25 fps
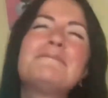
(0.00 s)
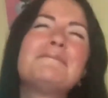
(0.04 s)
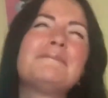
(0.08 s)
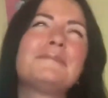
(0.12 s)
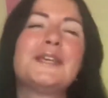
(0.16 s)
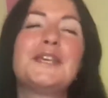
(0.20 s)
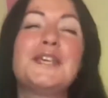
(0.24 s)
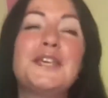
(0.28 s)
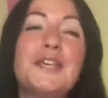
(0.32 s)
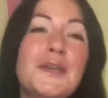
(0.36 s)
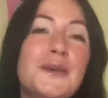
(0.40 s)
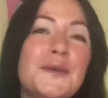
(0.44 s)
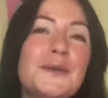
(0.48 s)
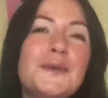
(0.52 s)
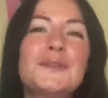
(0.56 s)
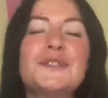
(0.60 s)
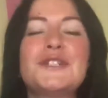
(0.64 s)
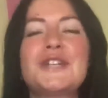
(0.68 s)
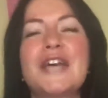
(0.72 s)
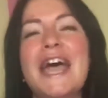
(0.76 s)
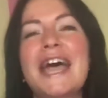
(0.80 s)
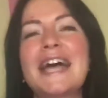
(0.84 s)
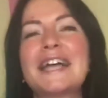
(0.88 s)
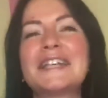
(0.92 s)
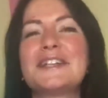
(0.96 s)
huge
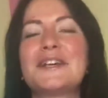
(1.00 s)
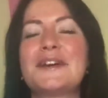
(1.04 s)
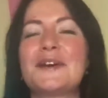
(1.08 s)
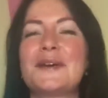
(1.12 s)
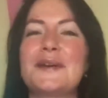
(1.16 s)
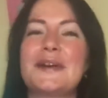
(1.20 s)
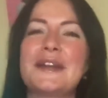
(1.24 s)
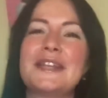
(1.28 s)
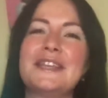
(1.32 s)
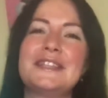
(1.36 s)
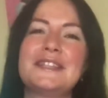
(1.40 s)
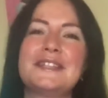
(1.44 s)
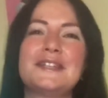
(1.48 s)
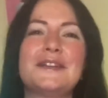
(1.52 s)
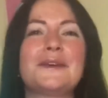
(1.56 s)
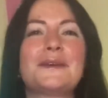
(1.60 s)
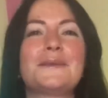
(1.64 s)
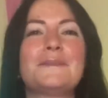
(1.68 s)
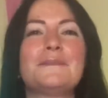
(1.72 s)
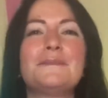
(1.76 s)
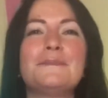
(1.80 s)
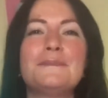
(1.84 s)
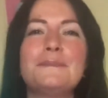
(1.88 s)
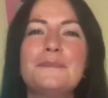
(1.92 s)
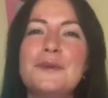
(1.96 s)
anchor into your
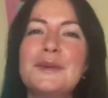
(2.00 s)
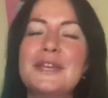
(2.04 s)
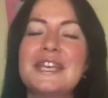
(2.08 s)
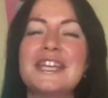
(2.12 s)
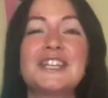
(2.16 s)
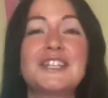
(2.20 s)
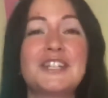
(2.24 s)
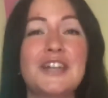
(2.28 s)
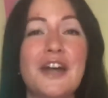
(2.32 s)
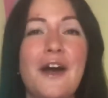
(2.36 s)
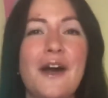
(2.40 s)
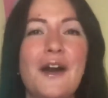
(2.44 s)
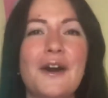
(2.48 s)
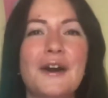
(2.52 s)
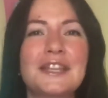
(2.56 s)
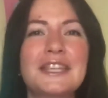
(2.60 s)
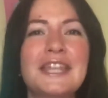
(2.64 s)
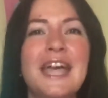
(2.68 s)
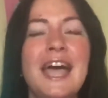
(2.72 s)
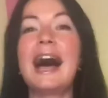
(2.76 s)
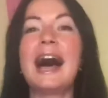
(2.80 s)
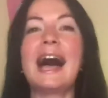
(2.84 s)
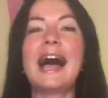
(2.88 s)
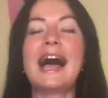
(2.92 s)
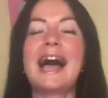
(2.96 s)
bookish heart.
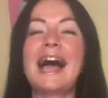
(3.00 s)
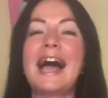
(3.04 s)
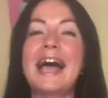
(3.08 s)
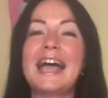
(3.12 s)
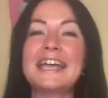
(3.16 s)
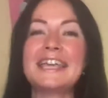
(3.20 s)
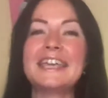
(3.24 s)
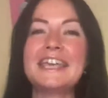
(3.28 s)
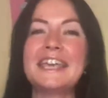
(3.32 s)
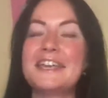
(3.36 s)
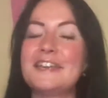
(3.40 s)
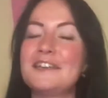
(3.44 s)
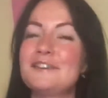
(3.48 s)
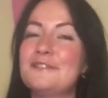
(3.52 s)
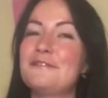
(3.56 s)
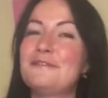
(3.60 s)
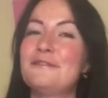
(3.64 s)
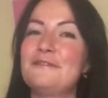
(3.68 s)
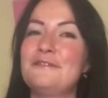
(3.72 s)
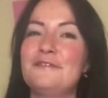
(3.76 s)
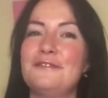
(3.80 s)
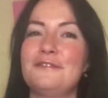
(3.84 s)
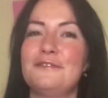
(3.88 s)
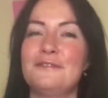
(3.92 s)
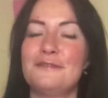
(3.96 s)
I gave
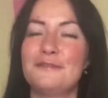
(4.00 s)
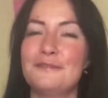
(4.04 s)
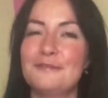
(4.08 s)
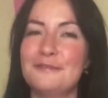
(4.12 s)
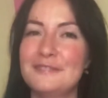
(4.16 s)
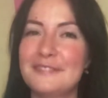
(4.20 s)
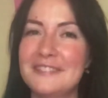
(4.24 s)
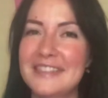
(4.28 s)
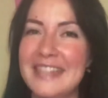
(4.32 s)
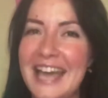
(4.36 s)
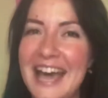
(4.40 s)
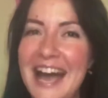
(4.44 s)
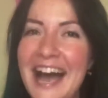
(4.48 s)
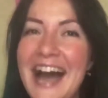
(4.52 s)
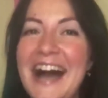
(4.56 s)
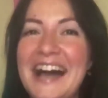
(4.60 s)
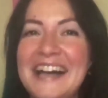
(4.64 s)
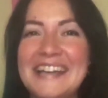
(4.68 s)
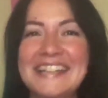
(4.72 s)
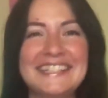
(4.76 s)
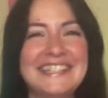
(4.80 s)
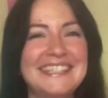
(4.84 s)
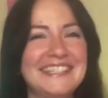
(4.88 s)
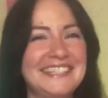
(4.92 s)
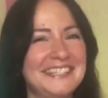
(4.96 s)
the
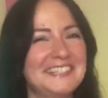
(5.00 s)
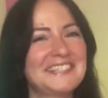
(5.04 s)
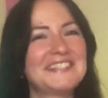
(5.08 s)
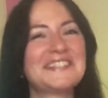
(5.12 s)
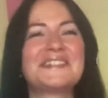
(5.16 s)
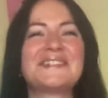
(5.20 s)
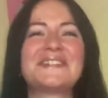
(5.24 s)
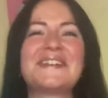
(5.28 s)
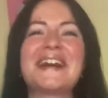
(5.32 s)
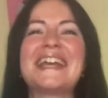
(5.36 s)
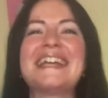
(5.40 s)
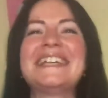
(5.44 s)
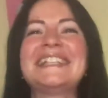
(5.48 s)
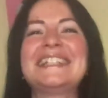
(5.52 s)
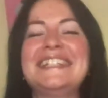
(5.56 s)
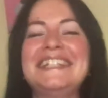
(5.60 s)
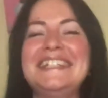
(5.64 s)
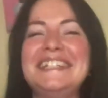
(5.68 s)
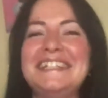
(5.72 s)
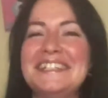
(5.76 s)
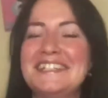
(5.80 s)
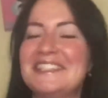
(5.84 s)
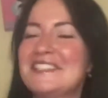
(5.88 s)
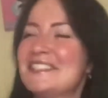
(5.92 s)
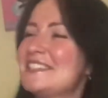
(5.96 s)
highest
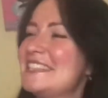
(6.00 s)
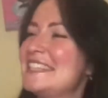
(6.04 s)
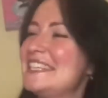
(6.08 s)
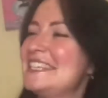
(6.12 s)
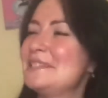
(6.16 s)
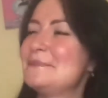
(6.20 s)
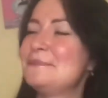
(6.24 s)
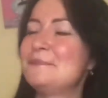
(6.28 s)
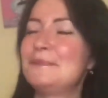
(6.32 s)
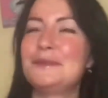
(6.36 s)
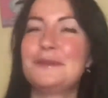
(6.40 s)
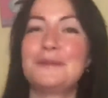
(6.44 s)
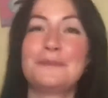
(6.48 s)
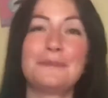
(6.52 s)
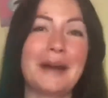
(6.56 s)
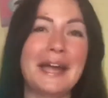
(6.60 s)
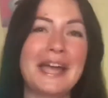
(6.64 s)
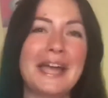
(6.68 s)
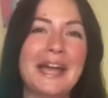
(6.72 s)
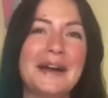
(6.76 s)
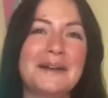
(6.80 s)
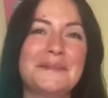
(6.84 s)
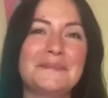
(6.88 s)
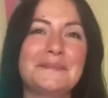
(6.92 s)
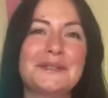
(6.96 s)
rating to this book, my
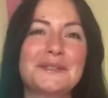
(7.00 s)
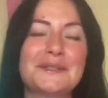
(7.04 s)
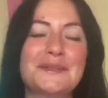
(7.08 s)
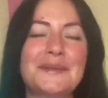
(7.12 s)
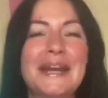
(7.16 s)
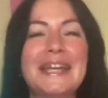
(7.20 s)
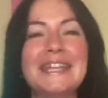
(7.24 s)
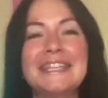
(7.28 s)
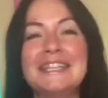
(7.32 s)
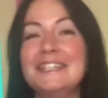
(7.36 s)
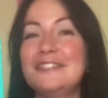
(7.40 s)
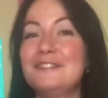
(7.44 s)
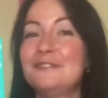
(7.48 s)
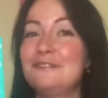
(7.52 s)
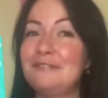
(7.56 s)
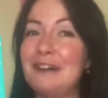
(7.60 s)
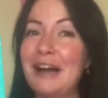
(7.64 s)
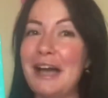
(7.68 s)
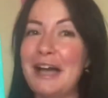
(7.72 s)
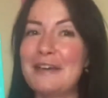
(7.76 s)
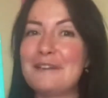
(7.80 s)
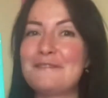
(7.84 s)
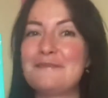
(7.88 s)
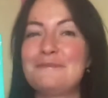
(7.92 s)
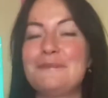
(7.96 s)
humble rating,
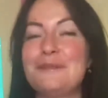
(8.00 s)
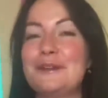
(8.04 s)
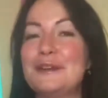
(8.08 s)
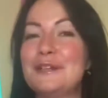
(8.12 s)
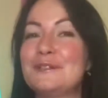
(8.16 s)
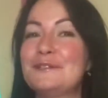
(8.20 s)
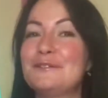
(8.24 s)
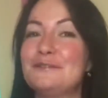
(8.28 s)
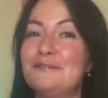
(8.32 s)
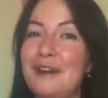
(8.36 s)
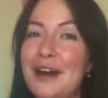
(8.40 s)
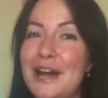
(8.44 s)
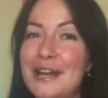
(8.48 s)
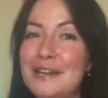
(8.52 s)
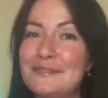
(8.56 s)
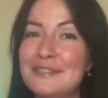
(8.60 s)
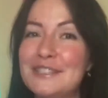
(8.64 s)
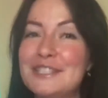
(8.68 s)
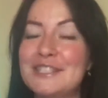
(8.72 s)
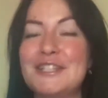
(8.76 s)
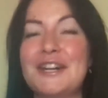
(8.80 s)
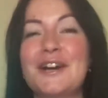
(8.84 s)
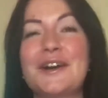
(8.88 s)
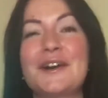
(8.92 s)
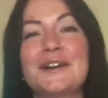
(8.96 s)
5.5
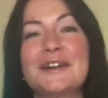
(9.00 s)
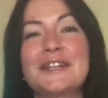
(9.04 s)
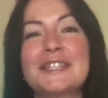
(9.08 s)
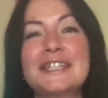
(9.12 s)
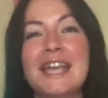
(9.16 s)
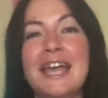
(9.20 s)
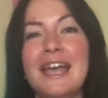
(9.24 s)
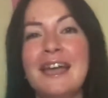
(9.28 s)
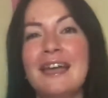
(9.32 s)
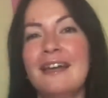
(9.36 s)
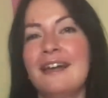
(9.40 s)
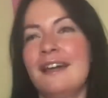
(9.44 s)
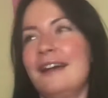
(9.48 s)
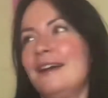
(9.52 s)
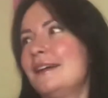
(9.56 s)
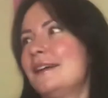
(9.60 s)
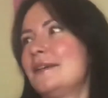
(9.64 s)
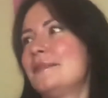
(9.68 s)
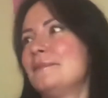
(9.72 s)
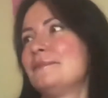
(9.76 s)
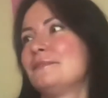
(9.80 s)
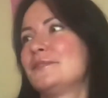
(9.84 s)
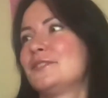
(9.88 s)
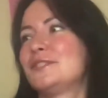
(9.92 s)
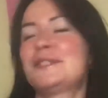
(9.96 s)
stars,
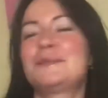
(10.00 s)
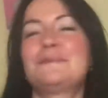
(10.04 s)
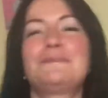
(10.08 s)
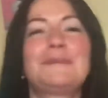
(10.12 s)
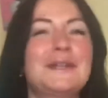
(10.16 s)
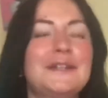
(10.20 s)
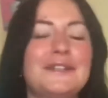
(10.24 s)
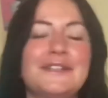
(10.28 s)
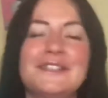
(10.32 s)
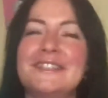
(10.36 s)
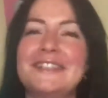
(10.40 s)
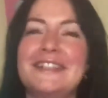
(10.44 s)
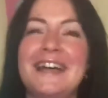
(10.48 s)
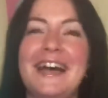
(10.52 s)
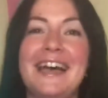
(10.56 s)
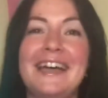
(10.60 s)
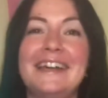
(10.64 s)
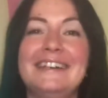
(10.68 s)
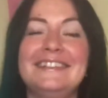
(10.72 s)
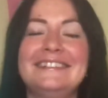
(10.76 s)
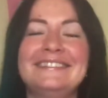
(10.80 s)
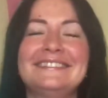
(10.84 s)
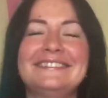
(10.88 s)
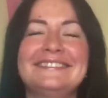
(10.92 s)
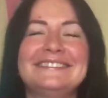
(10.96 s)
just because
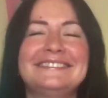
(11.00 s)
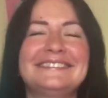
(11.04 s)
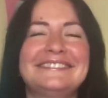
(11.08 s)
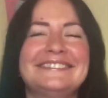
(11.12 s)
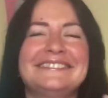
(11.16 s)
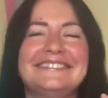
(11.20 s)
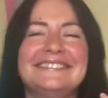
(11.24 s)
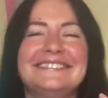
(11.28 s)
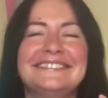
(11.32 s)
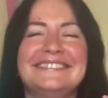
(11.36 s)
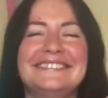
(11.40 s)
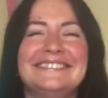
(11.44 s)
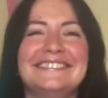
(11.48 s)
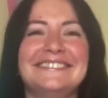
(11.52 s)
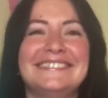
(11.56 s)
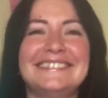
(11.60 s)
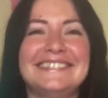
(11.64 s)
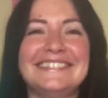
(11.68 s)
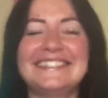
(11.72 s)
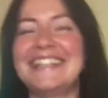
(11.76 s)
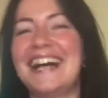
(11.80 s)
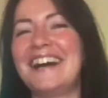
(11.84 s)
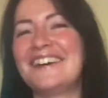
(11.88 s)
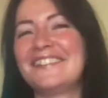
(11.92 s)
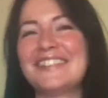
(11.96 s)
I
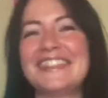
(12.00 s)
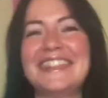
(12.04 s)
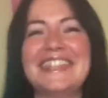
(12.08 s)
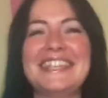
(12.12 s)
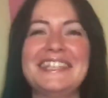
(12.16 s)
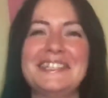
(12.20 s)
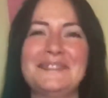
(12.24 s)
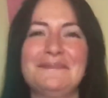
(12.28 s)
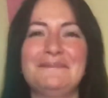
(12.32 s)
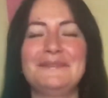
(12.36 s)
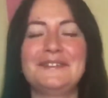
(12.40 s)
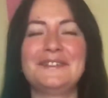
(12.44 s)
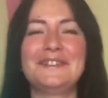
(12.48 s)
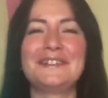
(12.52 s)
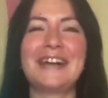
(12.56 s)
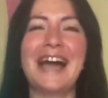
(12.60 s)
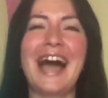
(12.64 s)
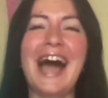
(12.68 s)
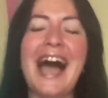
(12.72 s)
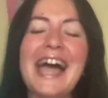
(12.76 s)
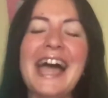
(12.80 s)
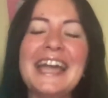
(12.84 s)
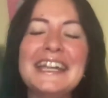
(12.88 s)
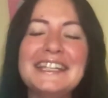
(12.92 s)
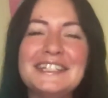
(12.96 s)
loved this book.
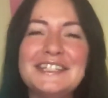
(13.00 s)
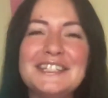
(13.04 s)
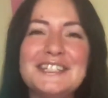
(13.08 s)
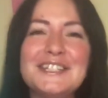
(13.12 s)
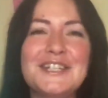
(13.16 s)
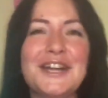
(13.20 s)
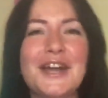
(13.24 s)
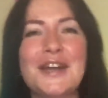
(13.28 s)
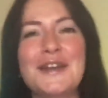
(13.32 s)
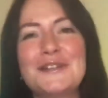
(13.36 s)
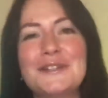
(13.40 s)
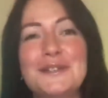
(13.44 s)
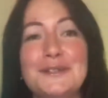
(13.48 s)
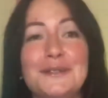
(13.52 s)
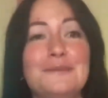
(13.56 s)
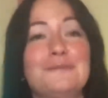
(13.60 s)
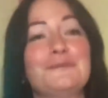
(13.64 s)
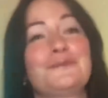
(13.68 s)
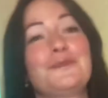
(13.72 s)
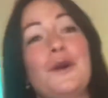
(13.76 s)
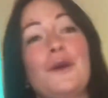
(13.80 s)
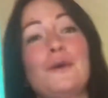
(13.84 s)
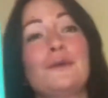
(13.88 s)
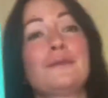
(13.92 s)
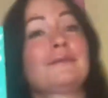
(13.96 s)
I enjoyed
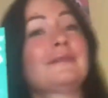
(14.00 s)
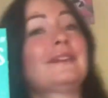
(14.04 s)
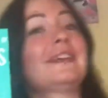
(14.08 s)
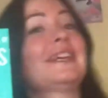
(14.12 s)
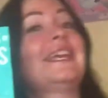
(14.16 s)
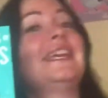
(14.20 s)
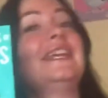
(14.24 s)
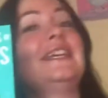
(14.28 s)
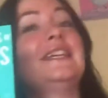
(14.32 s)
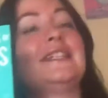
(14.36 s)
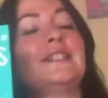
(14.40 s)
it. He's